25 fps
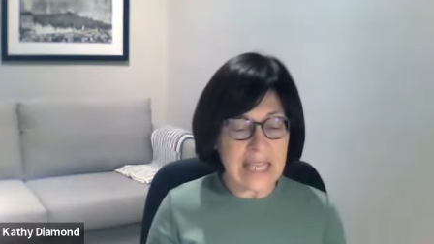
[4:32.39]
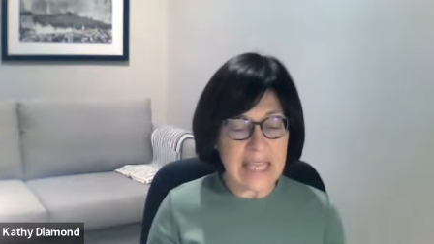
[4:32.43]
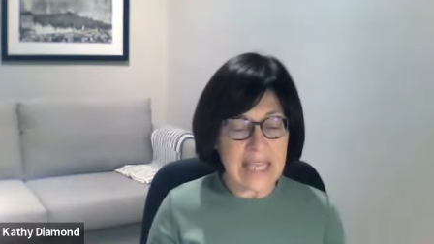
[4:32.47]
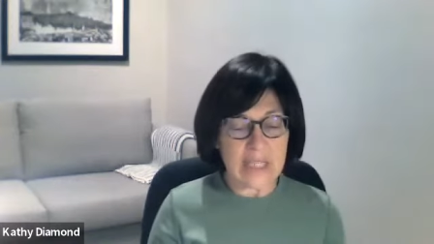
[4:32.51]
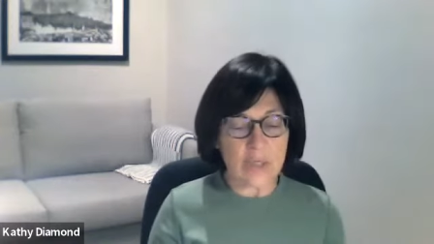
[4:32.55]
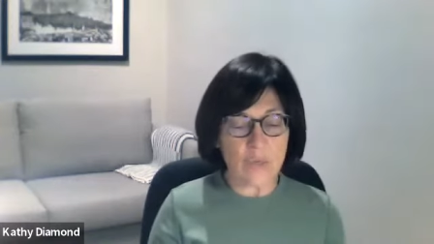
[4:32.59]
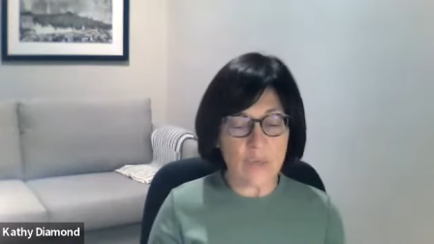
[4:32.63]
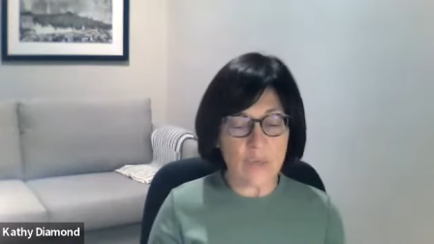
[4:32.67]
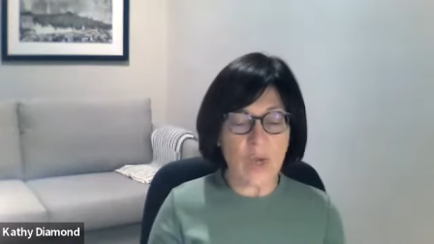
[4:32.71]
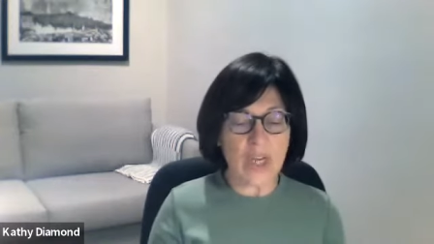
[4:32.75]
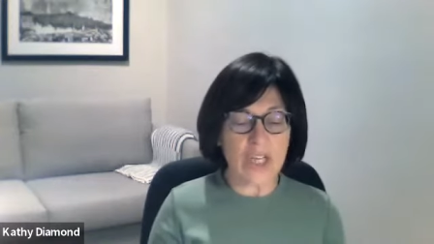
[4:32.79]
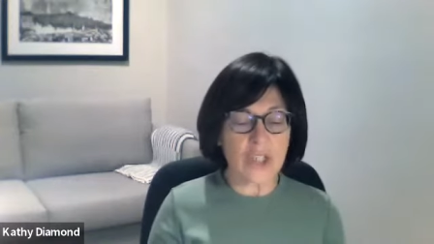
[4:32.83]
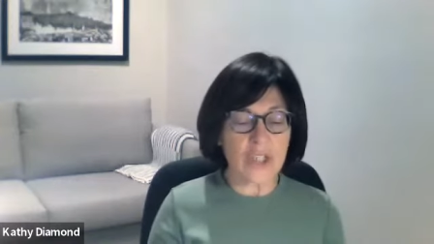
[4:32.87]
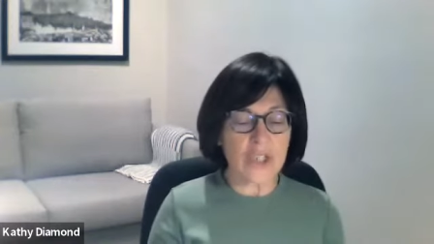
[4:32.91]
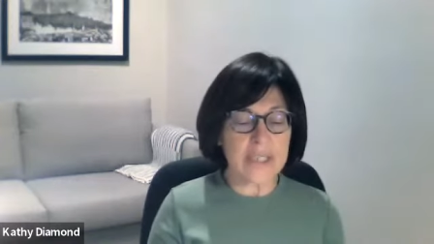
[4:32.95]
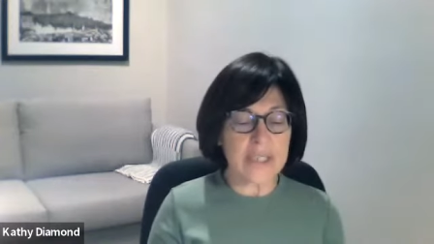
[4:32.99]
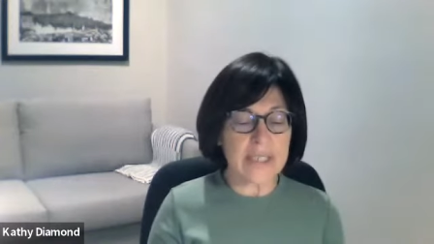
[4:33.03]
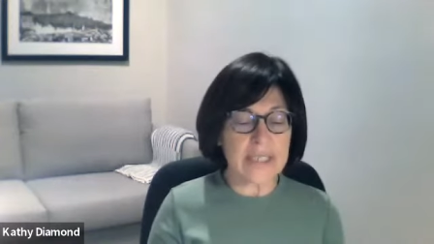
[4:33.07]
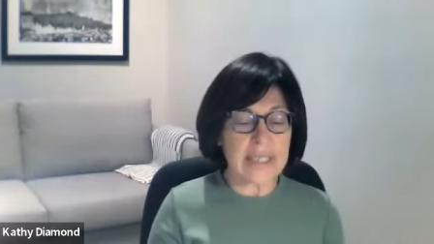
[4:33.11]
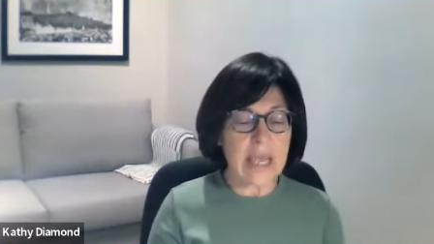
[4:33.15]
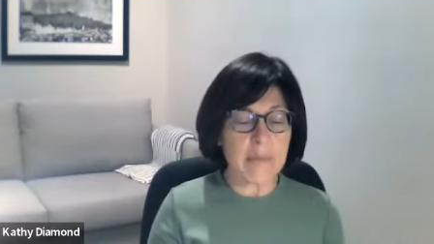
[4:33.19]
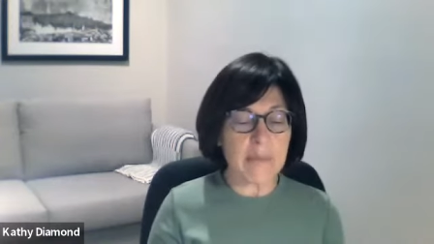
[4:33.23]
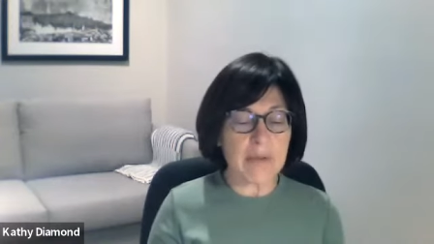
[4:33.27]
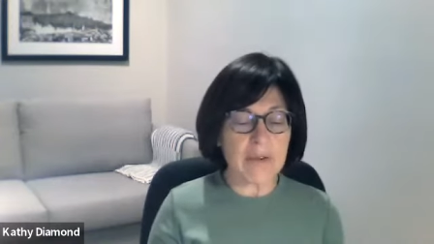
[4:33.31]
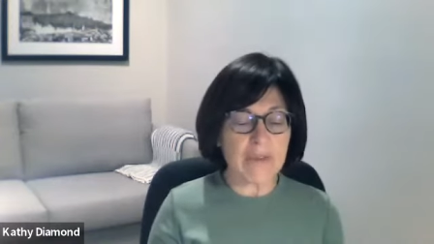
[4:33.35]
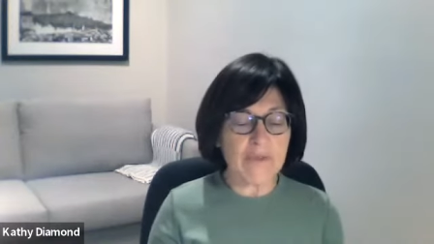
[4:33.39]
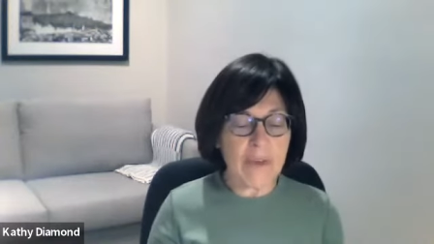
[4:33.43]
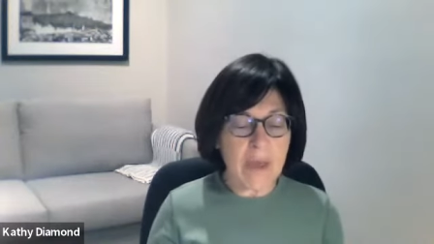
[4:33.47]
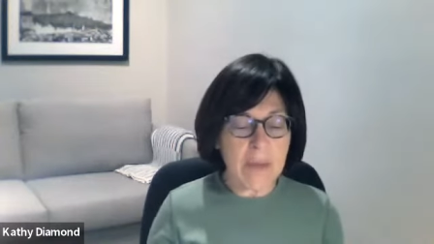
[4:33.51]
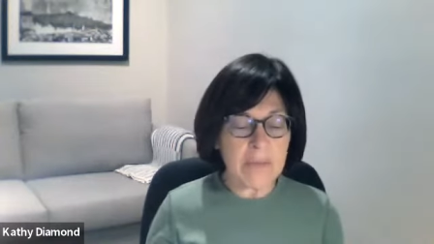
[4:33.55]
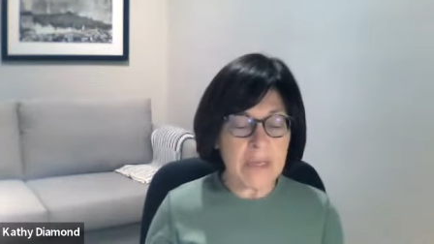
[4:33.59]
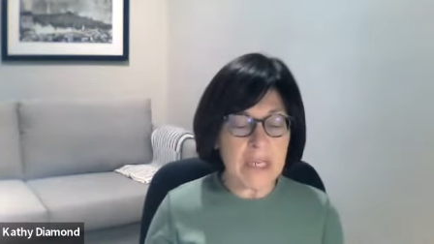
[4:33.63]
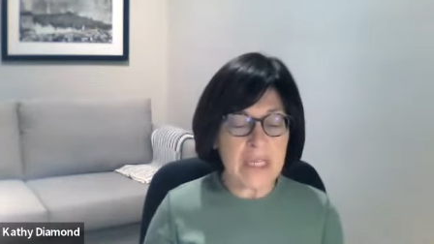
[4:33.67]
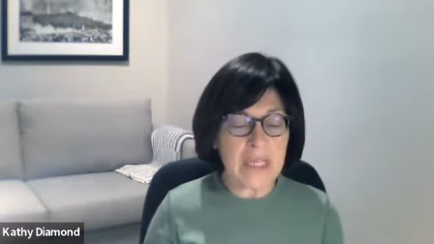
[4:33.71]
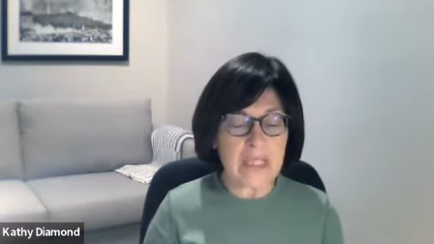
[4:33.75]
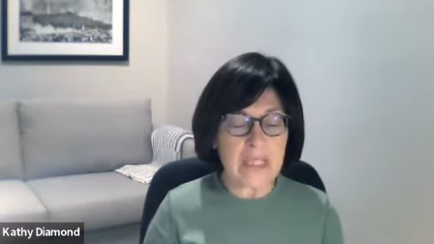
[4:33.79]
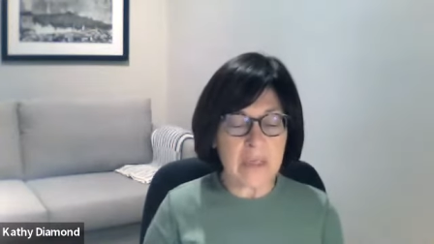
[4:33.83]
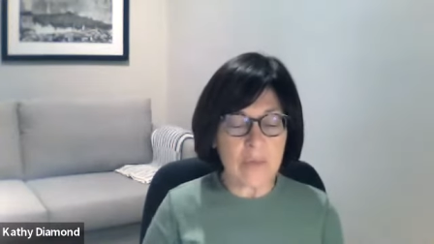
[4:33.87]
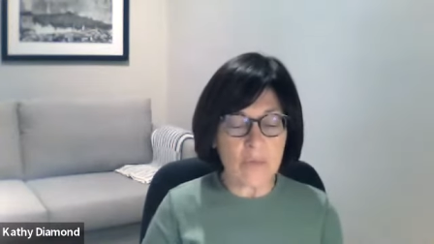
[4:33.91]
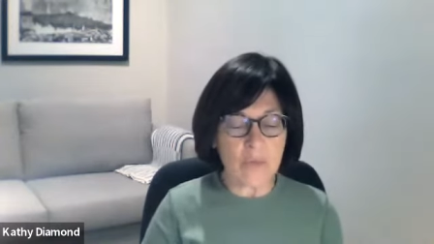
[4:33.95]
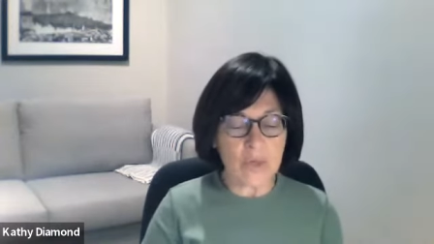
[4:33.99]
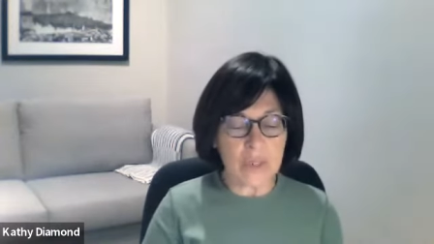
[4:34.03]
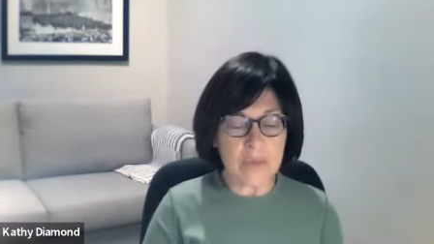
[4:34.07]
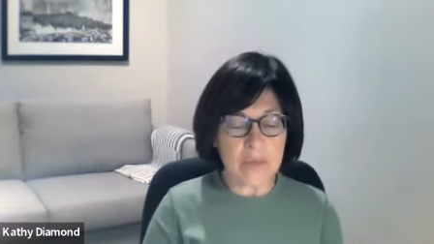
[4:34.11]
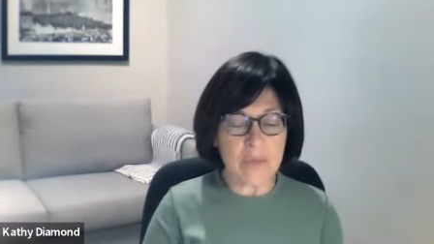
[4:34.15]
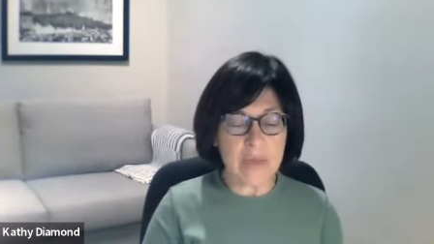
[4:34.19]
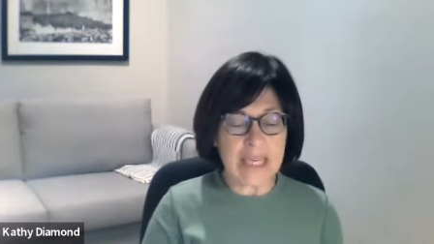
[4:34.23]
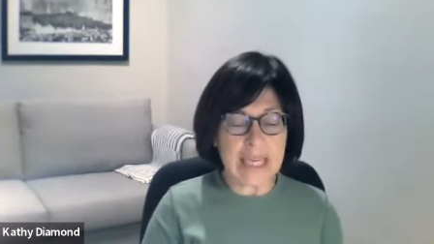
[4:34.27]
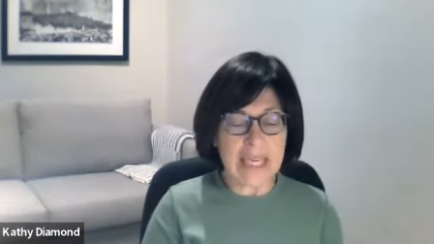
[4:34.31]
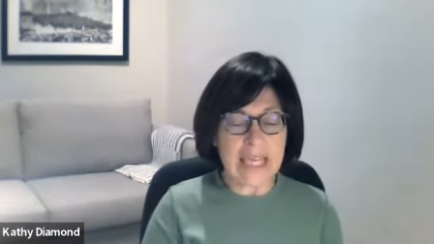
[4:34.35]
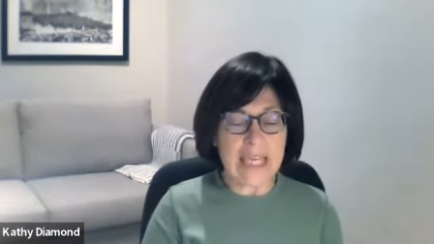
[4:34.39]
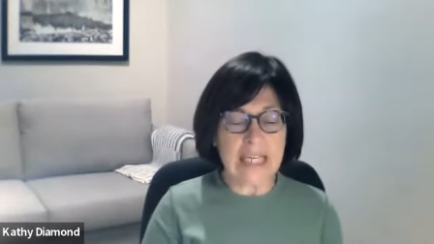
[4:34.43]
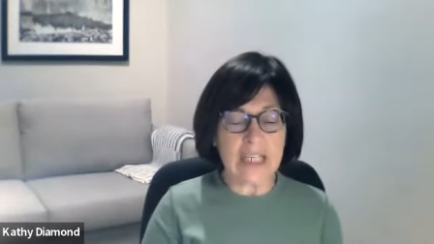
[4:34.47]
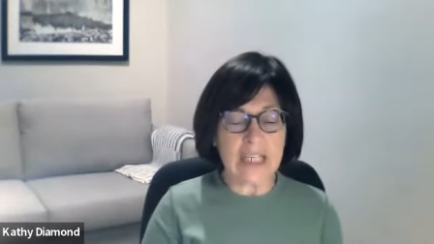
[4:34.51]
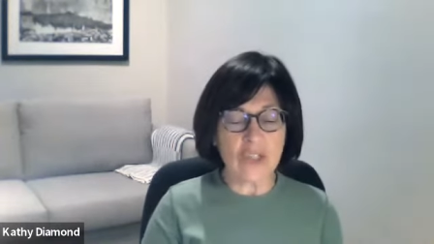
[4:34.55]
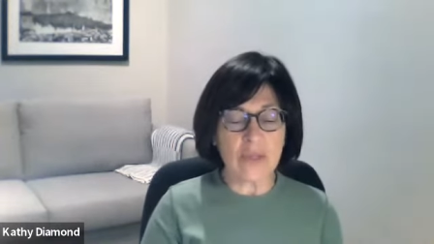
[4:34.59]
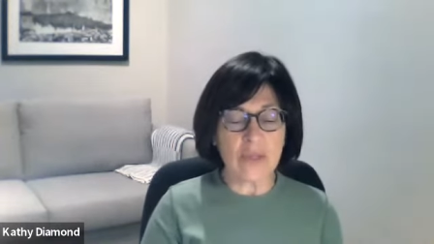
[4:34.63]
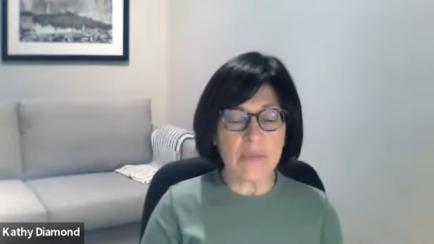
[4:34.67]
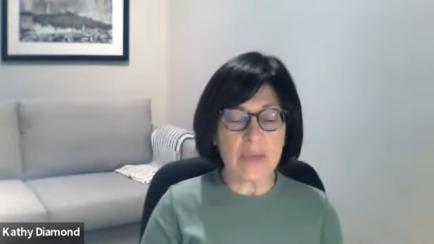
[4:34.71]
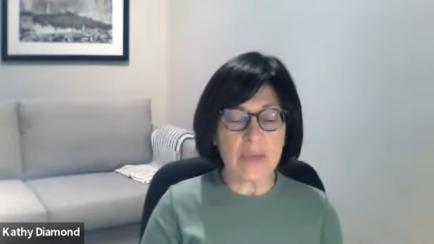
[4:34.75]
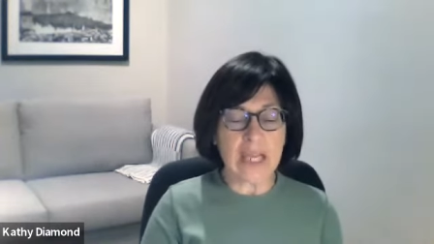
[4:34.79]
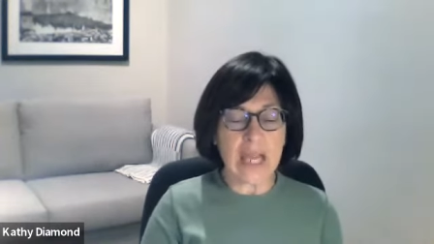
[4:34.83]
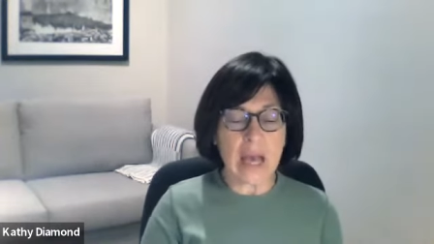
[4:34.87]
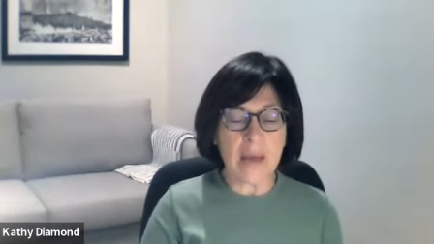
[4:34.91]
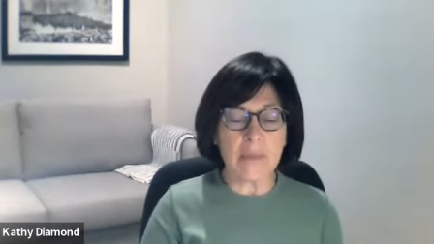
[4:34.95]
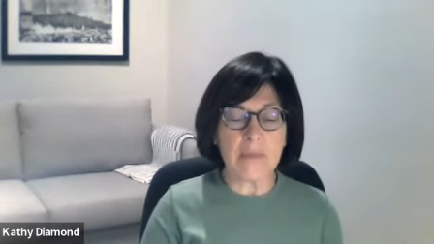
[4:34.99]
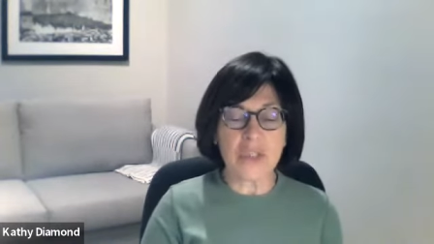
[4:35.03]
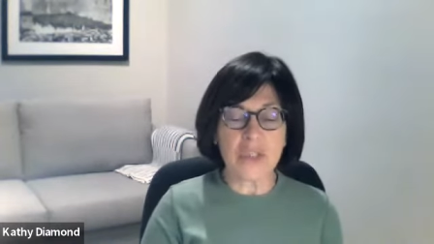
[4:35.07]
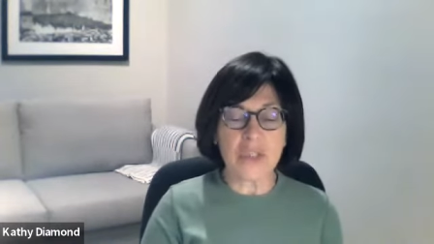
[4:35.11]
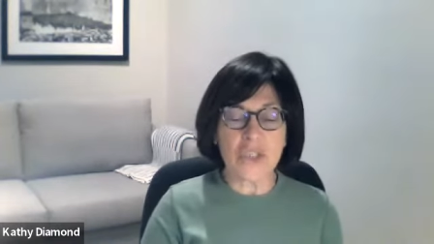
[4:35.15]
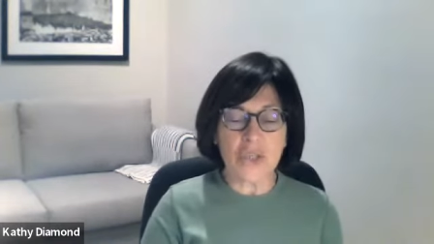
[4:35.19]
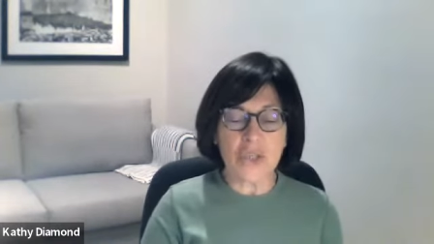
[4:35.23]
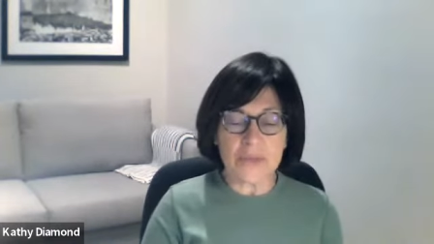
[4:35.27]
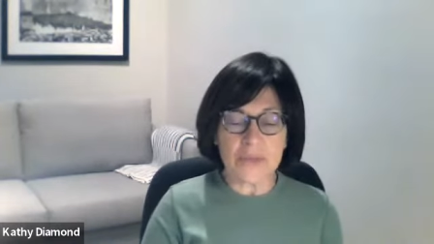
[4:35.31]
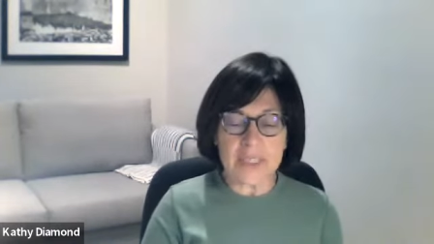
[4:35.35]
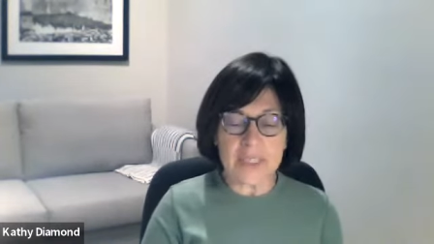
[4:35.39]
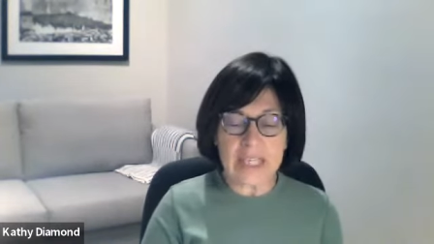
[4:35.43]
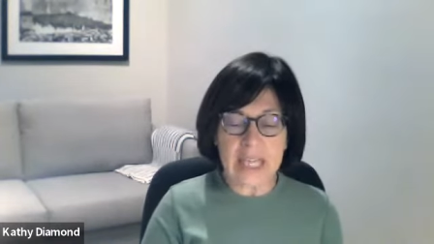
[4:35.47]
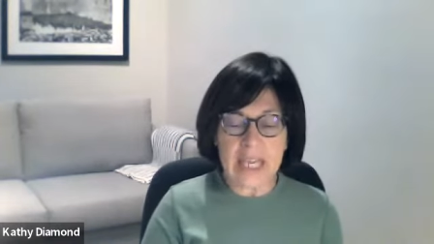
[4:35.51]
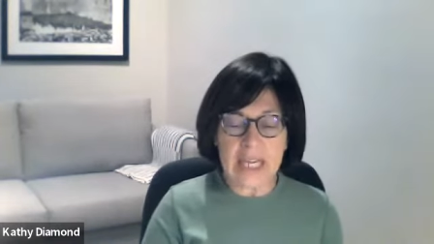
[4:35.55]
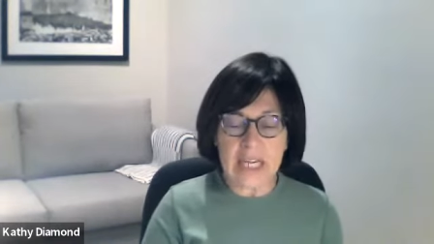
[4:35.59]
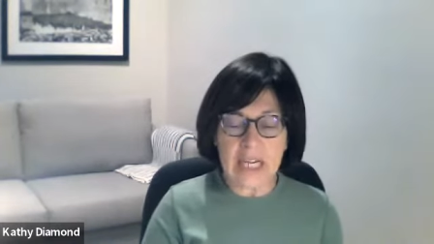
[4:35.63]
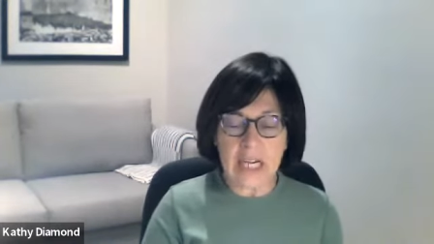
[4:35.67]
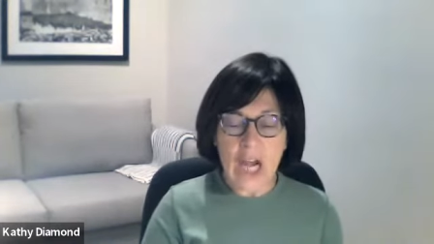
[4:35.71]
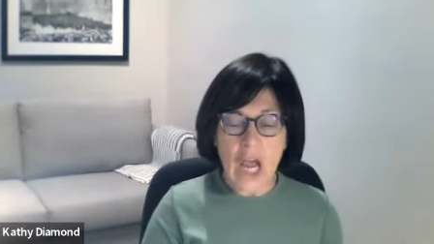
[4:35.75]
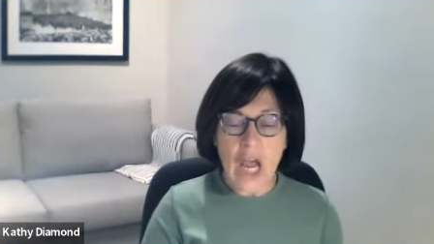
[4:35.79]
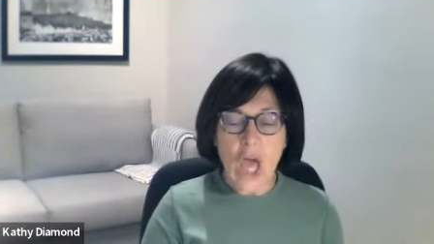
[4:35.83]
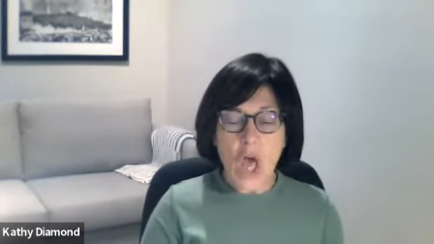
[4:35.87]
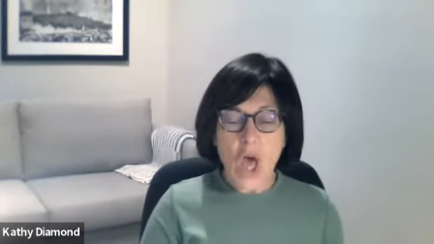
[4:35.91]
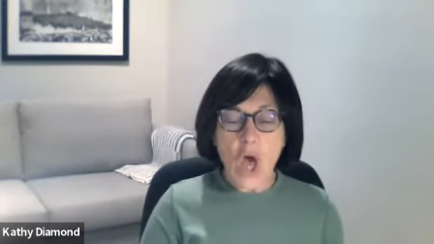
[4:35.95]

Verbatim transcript: guess one could say but feminism was beginning to become associated